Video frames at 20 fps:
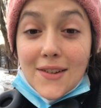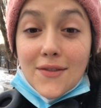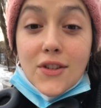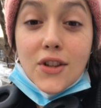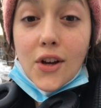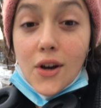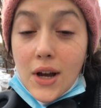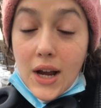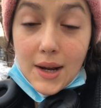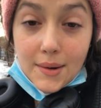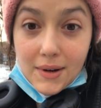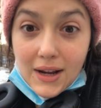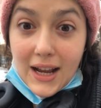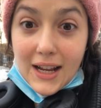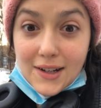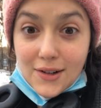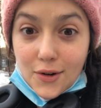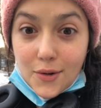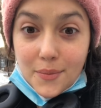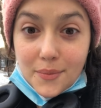even though
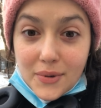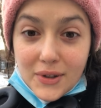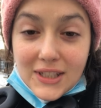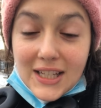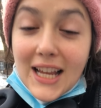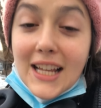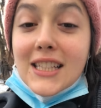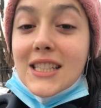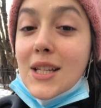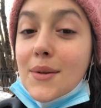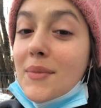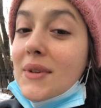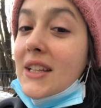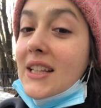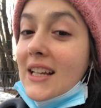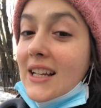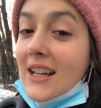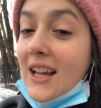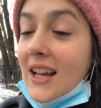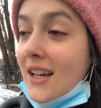I don't pretend to be
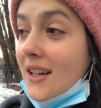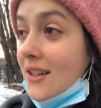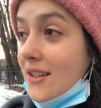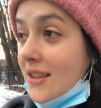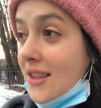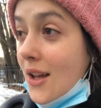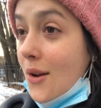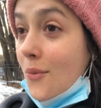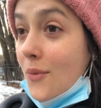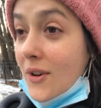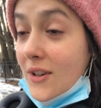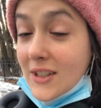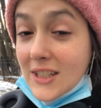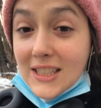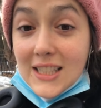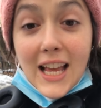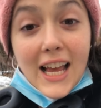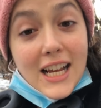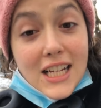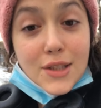like a health and
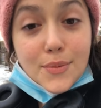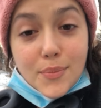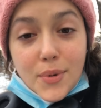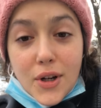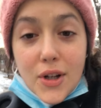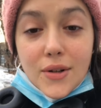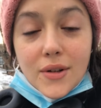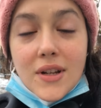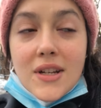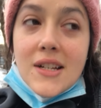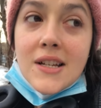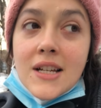wellness expert,